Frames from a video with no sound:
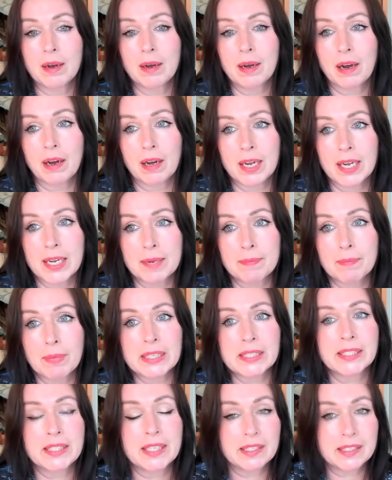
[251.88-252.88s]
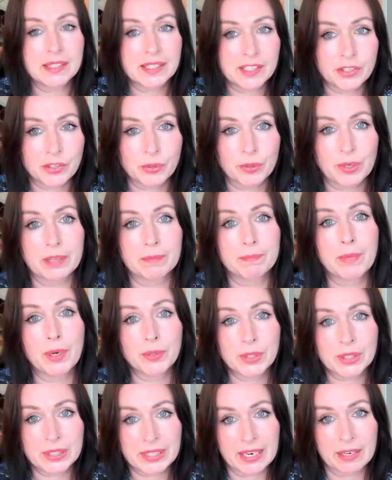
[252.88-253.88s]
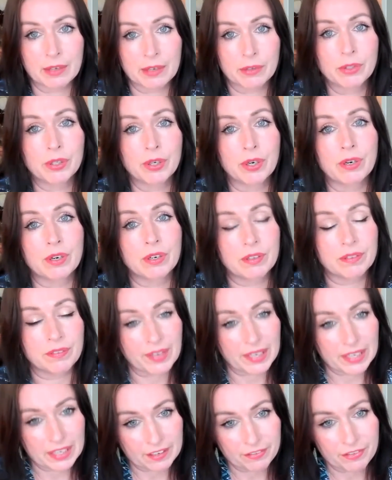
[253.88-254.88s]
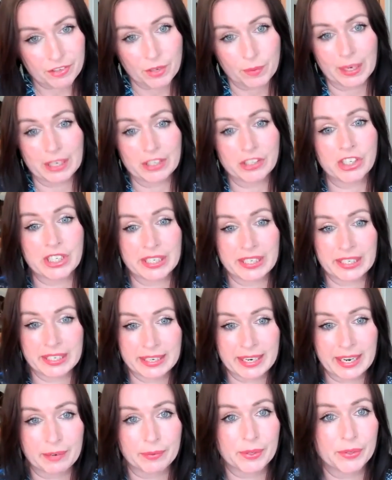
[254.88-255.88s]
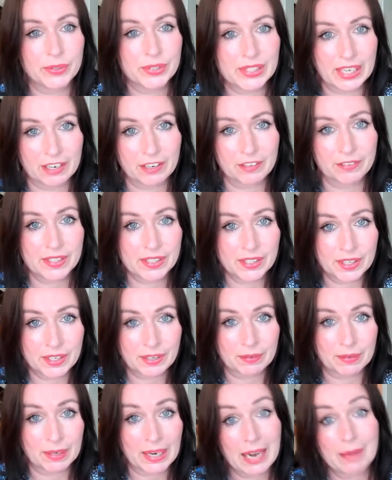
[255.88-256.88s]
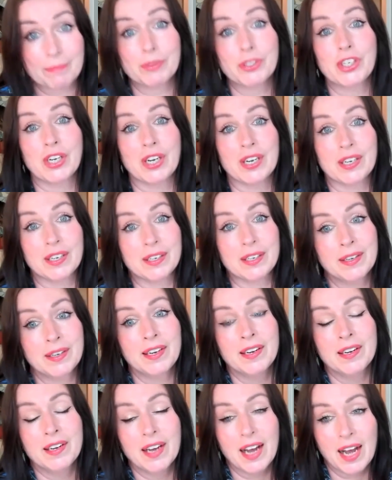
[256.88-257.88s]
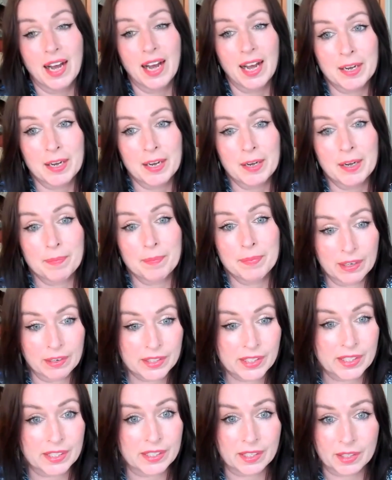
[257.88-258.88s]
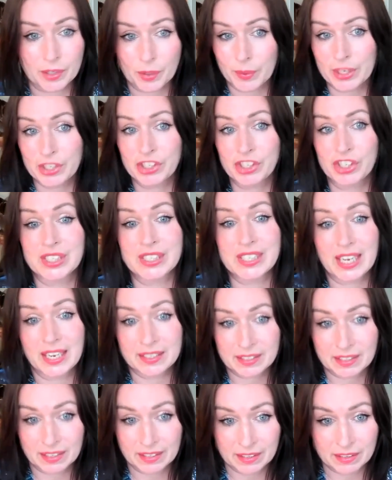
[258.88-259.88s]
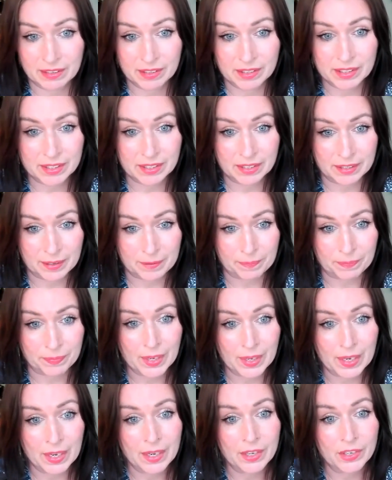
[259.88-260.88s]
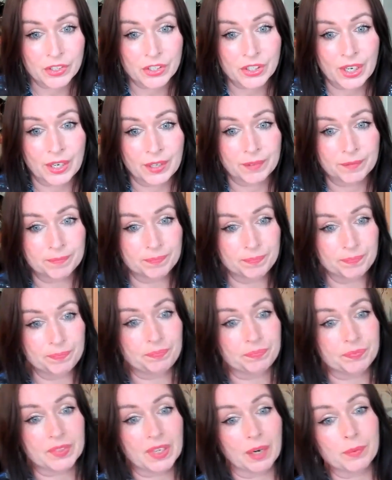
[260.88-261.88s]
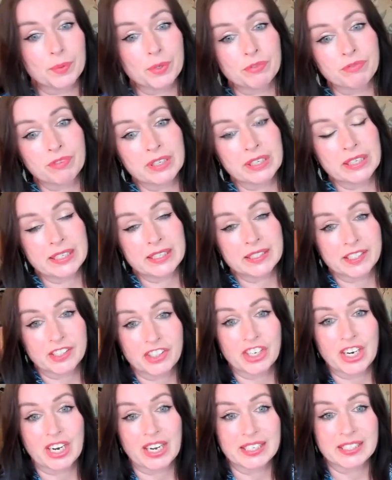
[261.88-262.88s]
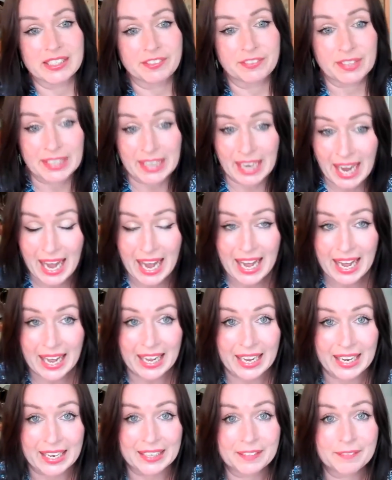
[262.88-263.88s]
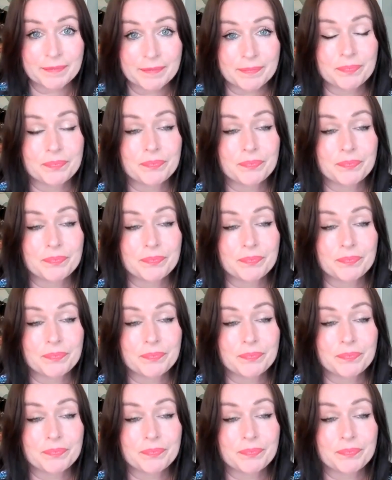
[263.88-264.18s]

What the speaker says: my sense is you'll get the most out of if you actually allow yourself to capture the answers to the questions as I ask them. So I would really suggest, if you can,